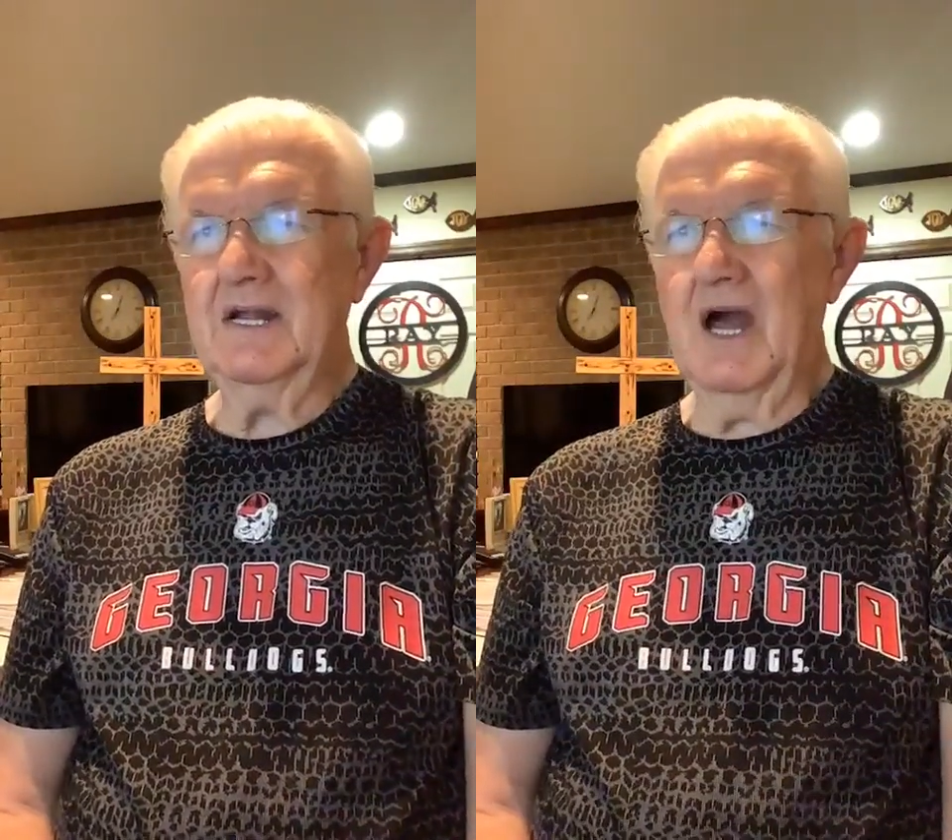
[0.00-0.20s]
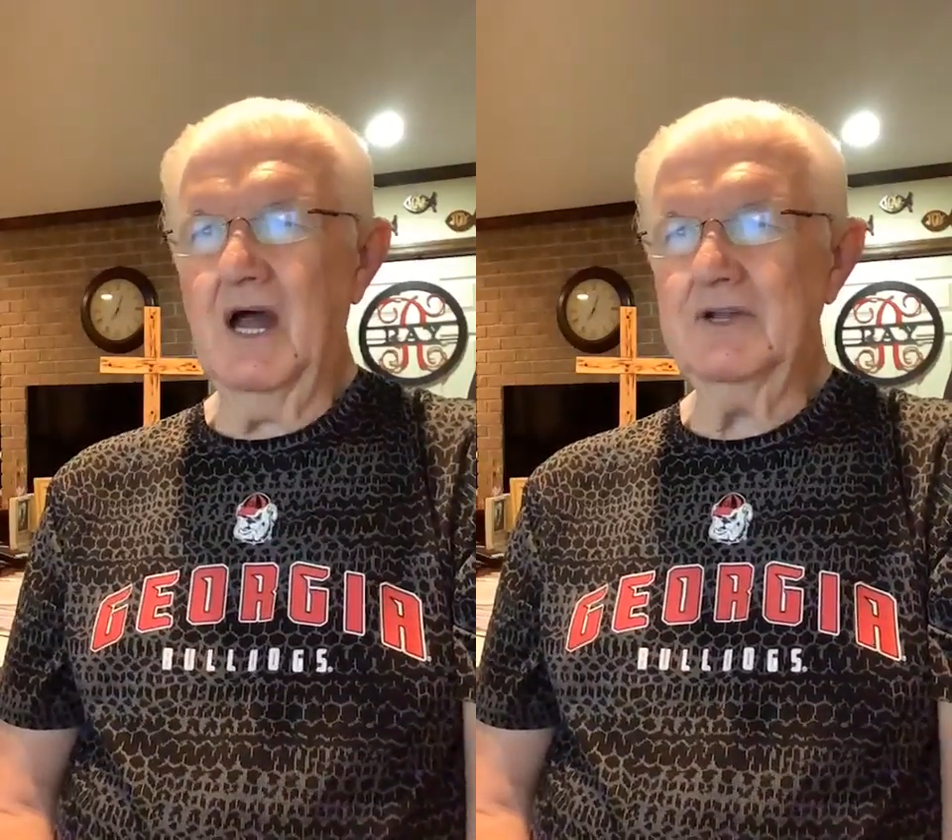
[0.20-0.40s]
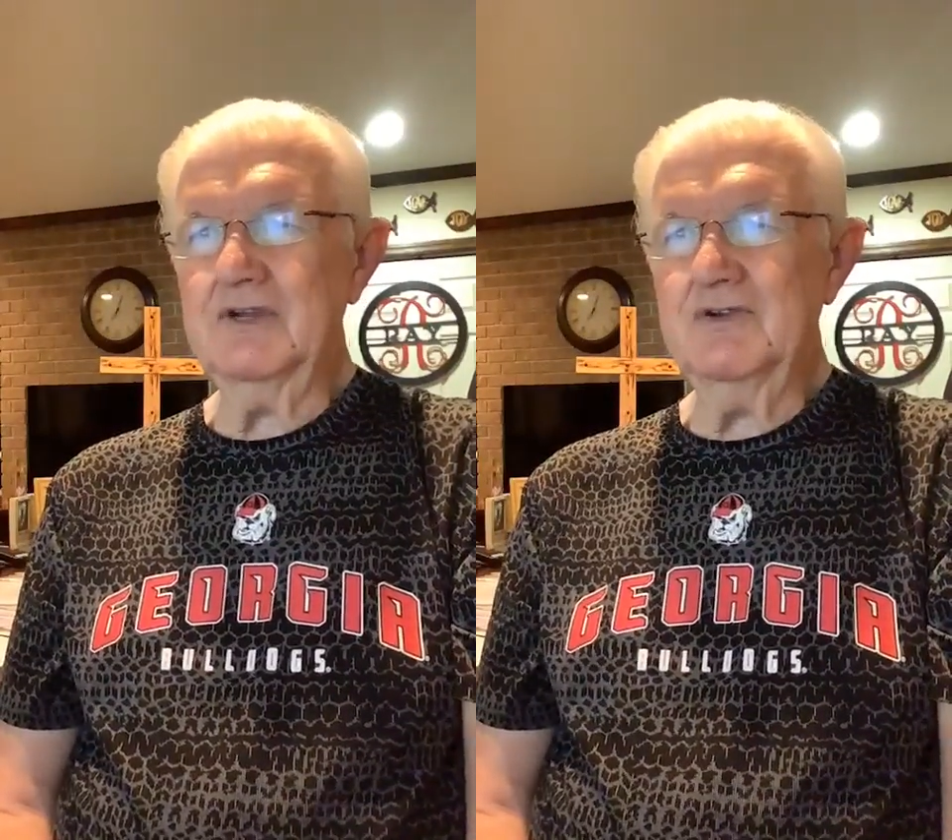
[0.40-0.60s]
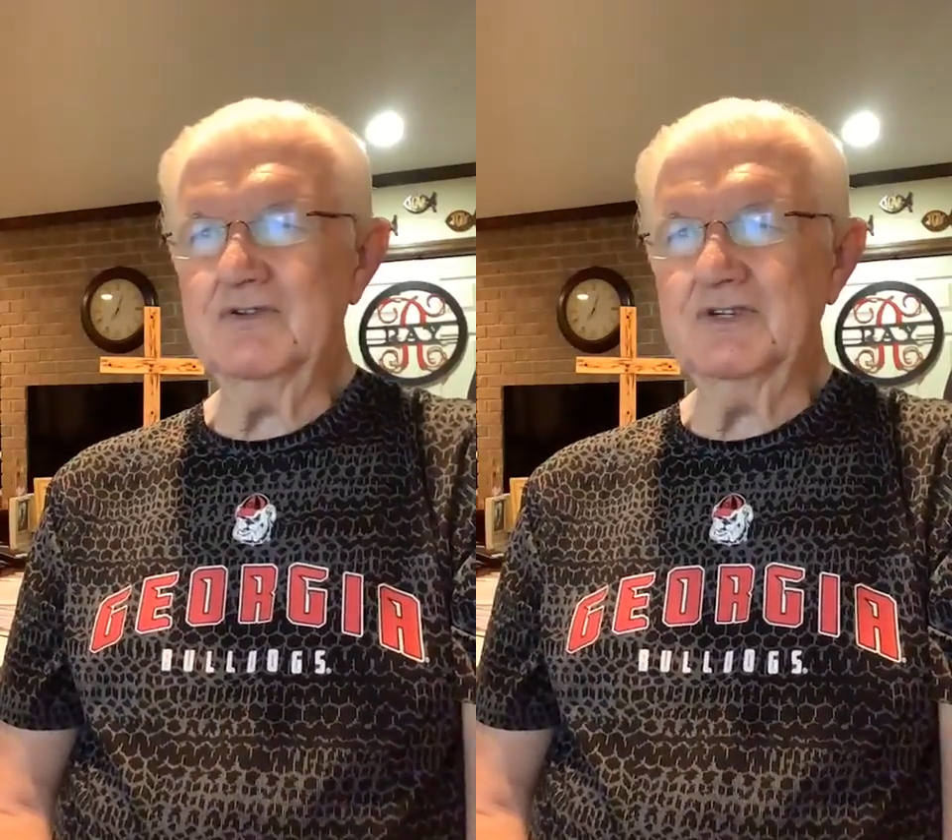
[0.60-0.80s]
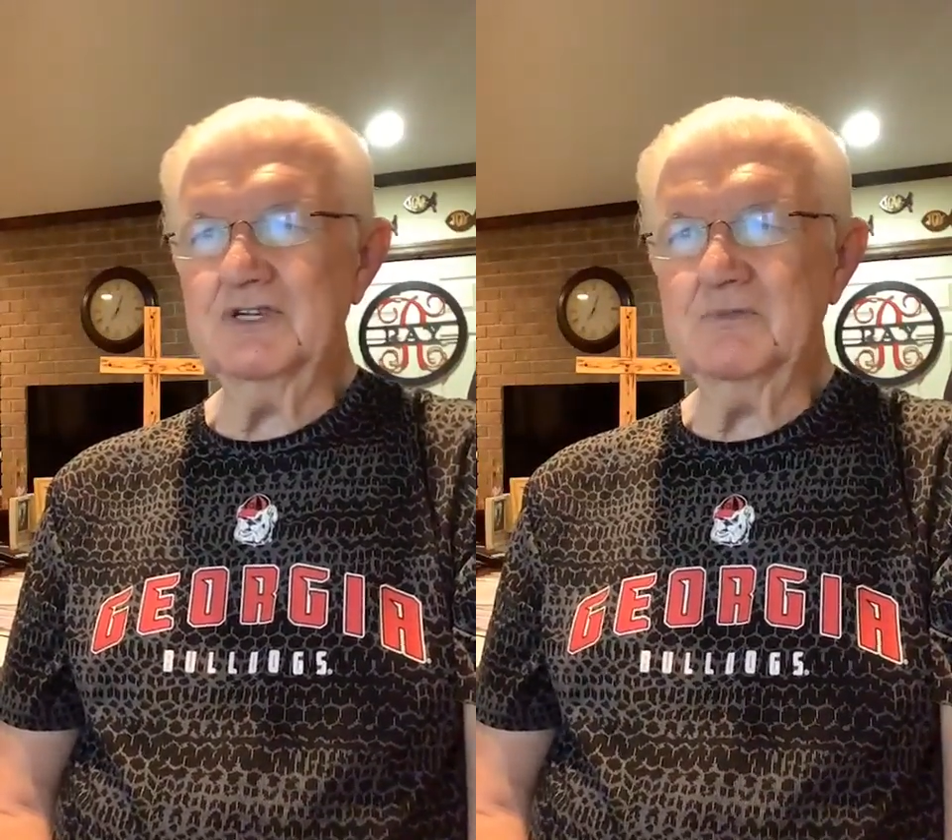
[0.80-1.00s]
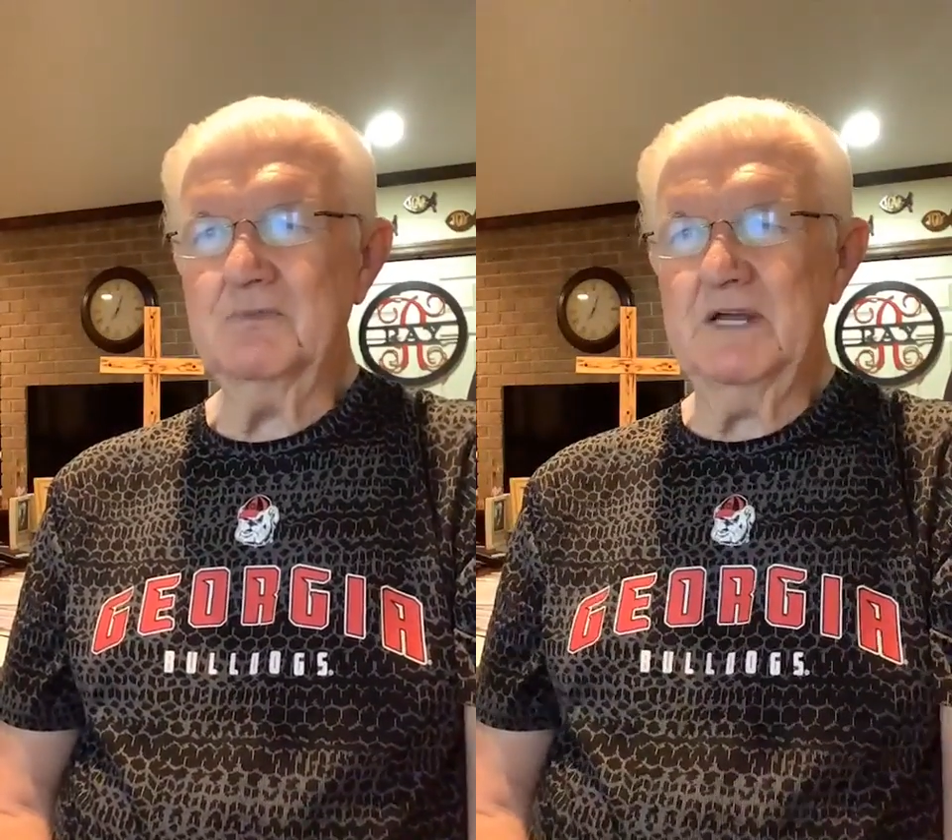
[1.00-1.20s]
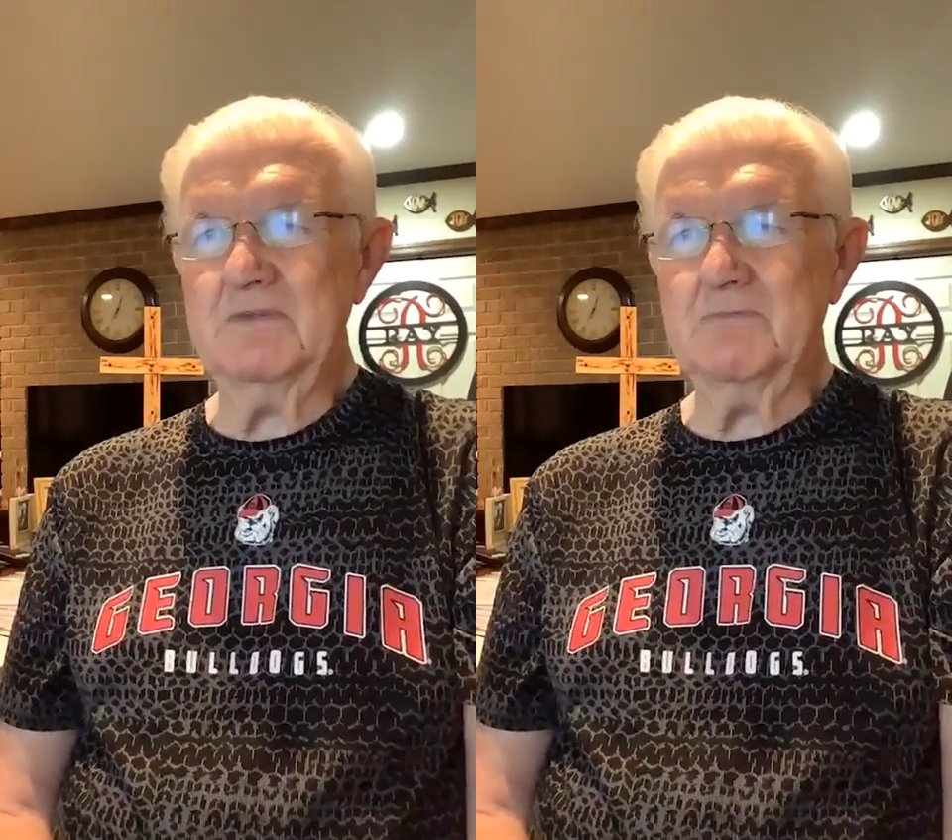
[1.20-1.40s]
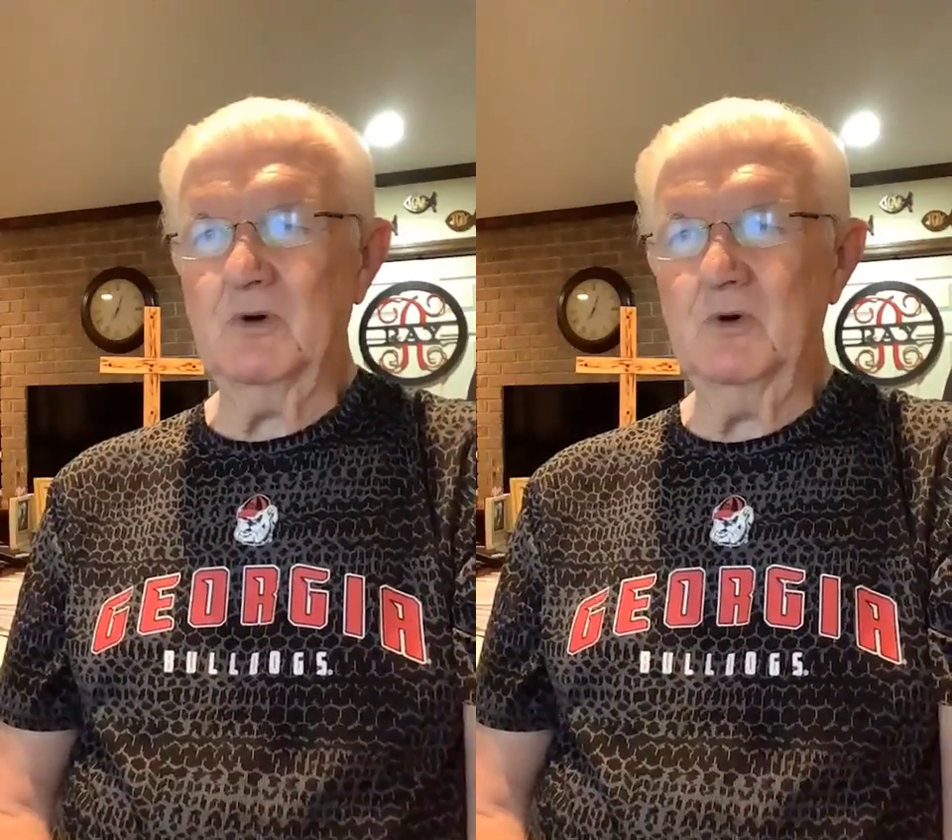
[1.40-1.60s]
God uses
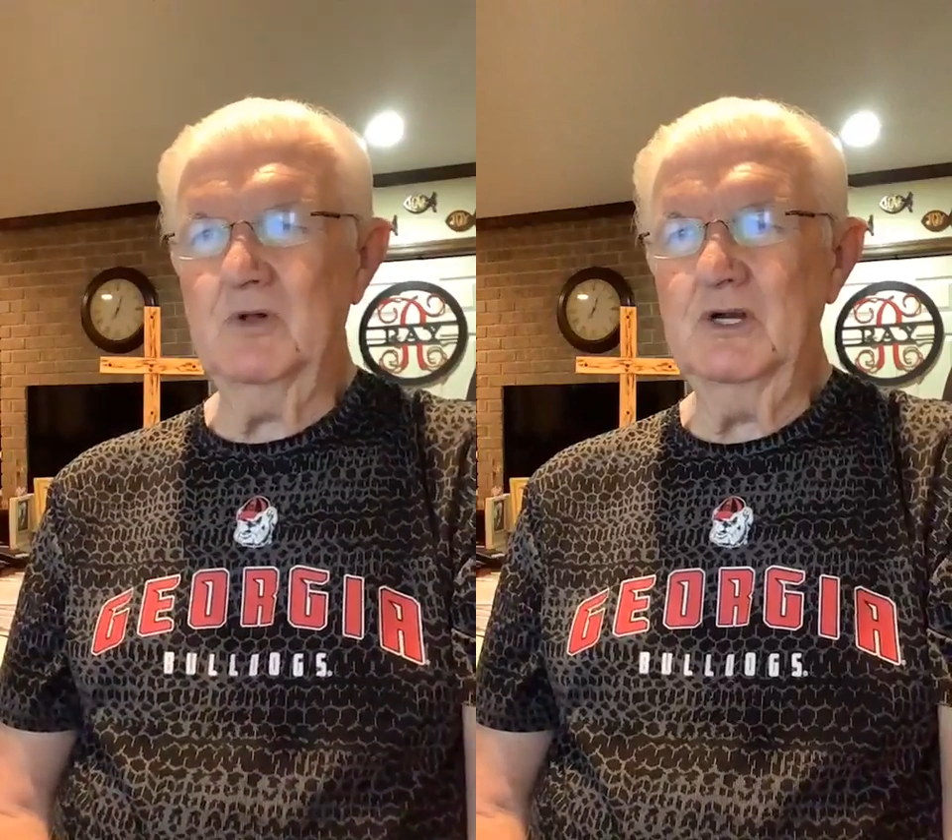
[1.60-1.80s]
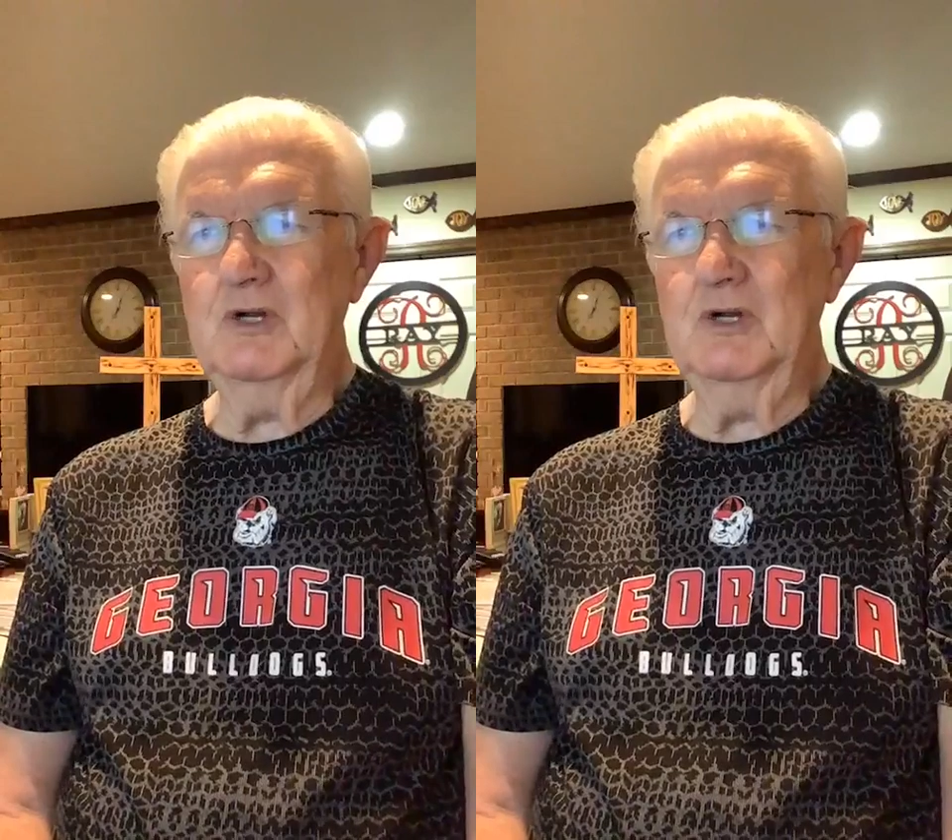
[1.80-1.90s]
people